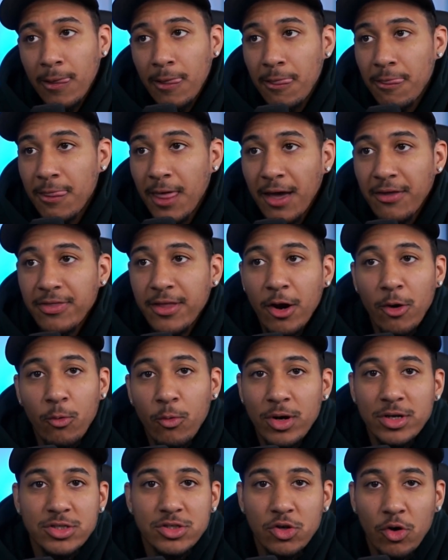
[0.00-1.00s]
that there
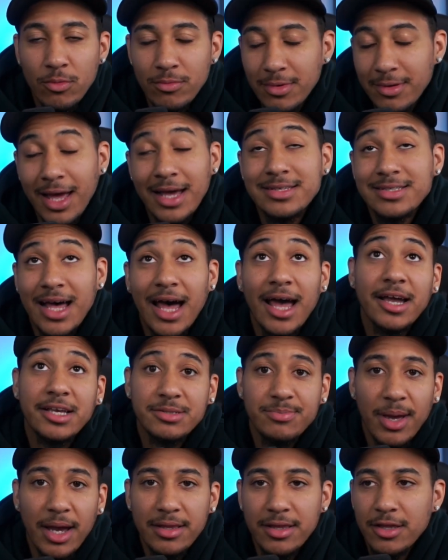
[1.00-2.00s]
was no, as I
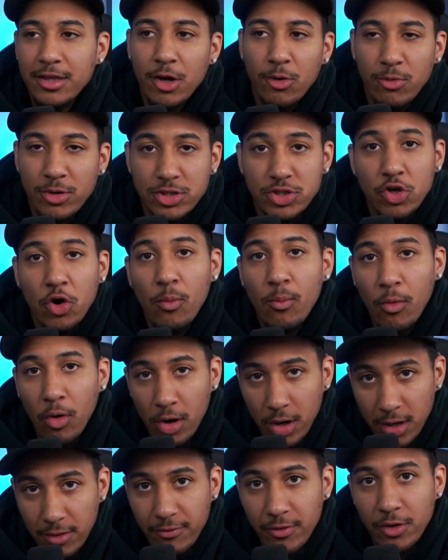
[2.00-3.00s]
expected, there was no
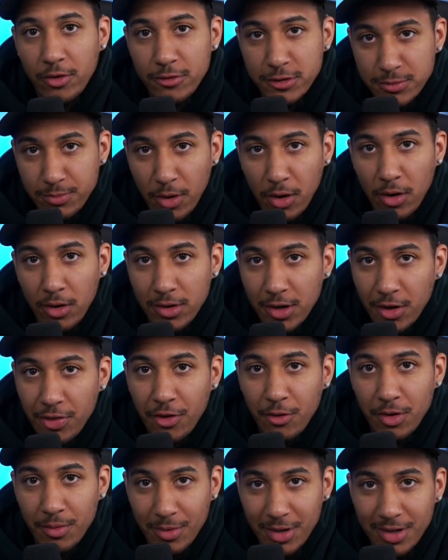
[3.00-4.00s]
market for Chris Paul in a
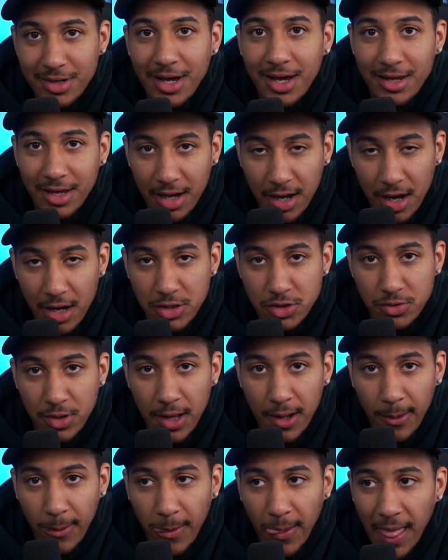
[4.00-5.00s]
$30 million
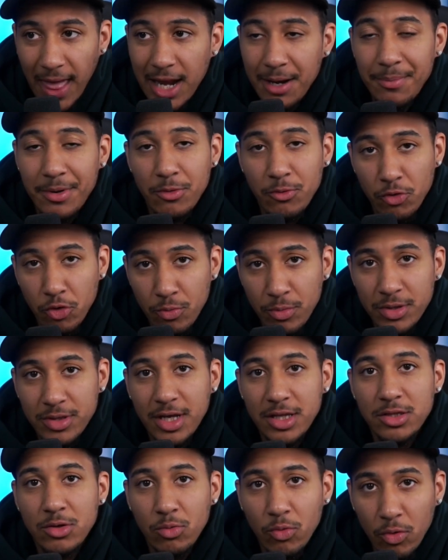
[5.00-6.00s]
contract. It had been rumored
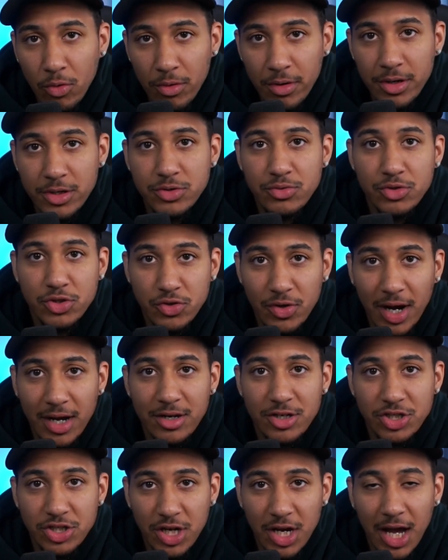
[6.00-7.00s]
that the Warriors were trying
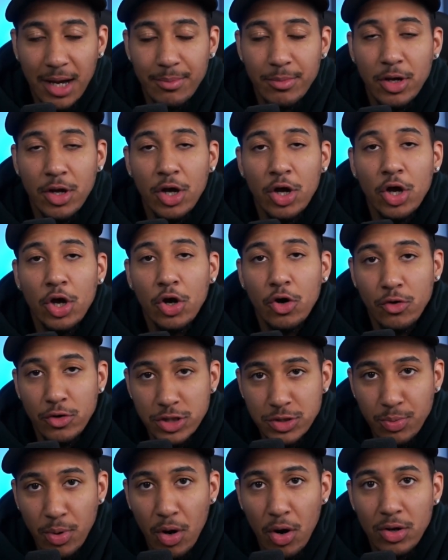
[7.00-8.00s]
to shop Chris
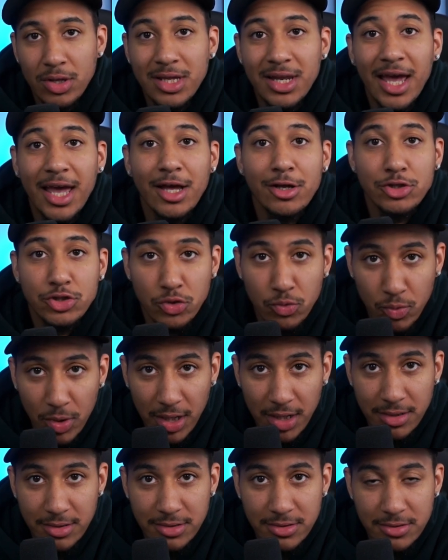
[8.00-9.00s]
Paul and Andrew
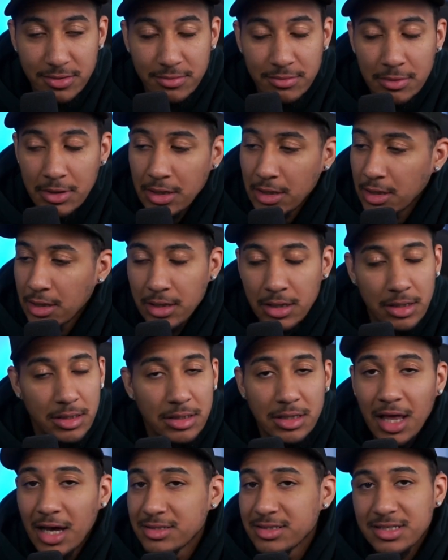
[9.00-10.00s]
Wiggins.
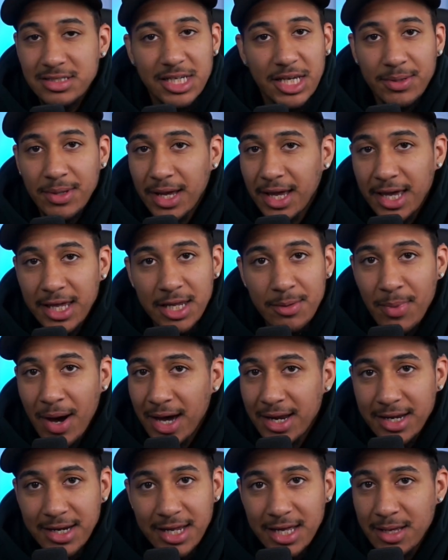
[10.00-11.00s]
Doesn't seem like
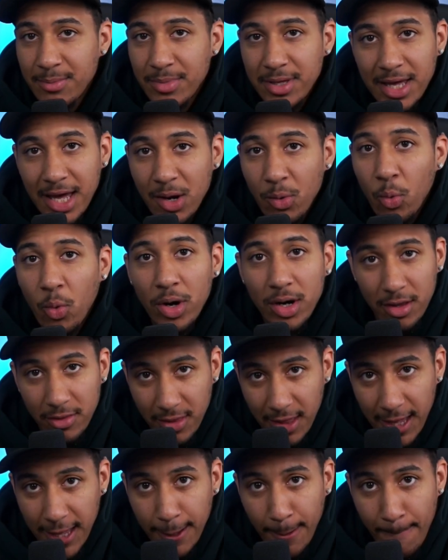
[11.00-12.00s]
anybody in the NBA wanted
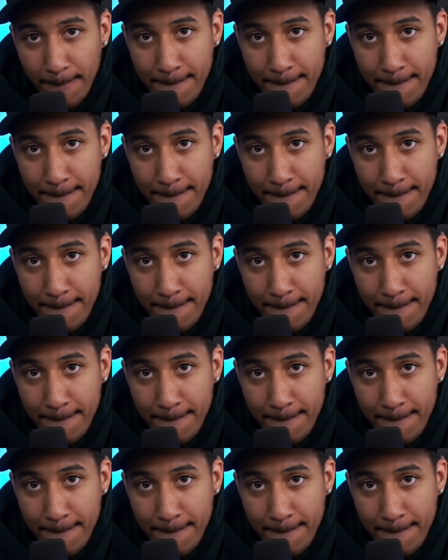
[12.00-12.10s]
that.